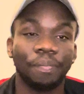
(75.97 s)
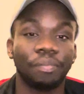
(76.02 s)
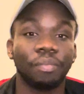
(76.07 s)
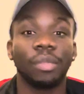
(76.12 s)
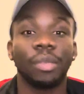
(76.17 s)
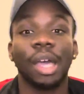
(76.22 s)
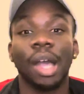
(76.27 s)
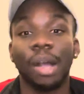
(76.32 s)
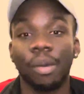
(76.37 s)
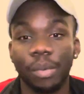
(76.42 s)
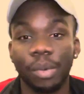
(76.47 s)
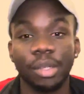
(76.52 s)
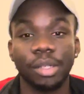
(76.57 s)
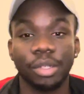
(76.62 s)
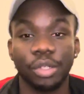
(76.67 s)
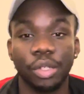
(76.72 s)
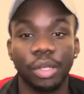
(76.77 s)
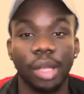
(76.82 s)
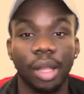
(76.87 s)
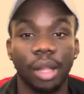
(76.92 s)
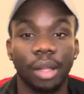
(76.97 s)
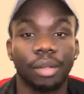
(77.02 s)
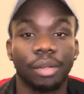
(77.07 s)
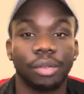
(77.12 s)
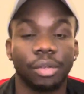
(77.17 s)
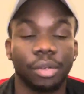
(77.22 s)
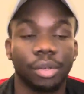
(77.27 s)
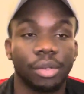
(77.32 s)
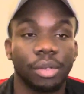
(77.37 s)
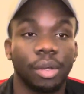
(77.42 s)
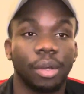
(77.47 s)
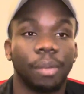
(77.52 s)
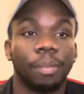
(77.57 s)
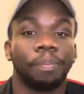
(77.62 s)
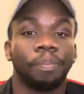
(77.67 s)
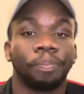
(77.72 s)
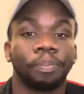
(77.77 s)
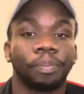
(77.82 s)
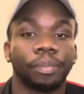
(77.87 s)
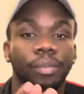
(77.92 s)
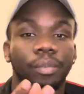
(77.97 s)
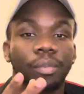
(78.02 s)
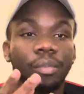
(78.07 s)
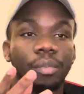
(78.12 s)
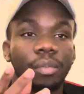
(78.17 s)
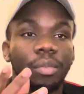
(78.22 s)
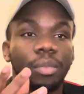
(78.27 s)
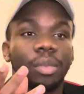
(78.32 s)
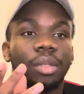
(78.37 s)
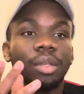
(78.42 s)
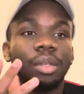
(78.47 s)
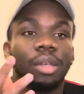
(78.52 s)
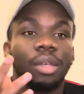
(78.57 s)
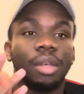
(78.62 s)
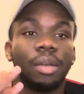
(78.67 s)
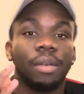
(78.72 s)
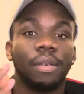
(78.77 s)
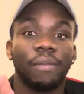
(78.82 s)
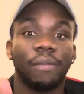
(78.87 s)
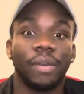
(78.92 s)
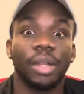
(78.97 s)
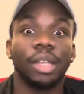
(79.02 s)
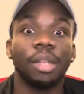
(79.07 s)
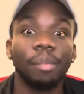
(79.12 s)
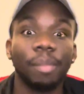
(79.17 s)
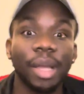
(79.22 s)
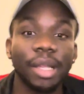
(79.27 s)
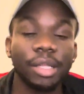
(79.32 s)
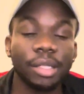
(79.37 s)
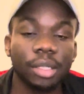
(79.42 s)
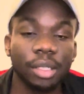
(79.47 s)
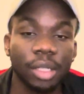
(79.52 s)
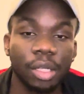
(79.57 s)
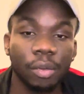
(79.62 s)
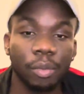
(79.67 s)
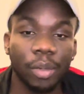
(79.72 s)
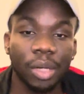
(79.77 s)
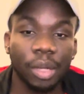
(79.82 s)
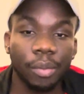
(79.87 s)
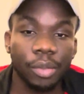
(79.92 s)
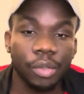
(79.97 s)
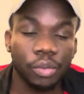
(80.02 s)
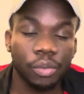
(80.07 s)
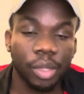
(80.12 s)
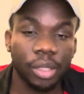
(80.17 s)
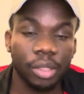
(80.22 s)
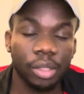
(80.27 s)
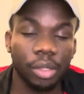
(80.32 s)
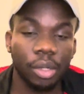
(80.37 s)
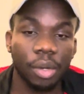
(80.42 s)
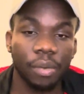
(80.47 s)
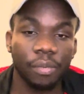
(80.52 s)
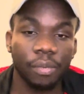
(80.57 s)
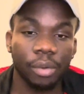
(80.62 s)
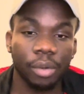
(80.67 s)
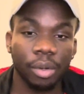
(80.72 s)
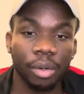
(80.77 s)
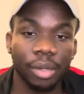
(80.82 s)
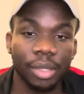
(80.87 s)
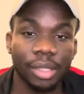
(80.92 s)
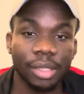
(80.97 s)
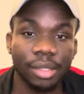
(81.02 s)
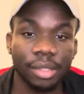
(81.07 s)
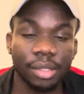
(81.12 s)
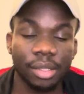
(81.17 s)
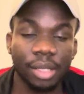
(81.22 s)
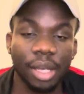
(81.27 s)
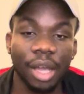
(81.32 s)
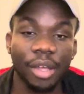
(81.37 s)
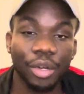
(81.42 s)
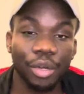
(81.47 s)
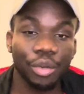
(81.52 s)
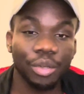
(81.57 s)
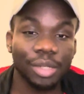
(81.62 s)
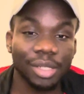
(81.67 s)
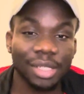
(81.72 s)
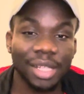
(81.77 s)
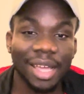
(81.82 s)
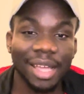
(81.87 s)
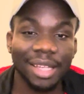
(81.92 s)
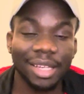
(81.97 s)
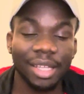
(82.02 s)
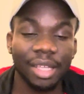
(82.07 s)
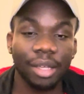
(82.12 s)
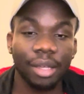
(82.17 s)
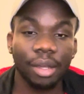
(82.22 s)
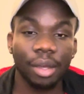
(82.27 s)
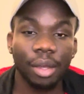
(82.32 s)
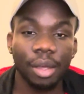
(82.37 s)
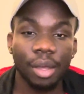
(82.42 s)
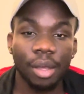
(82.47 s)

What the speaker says: that was a challenge or so. Fundamentally, what I was trying to go for is understanding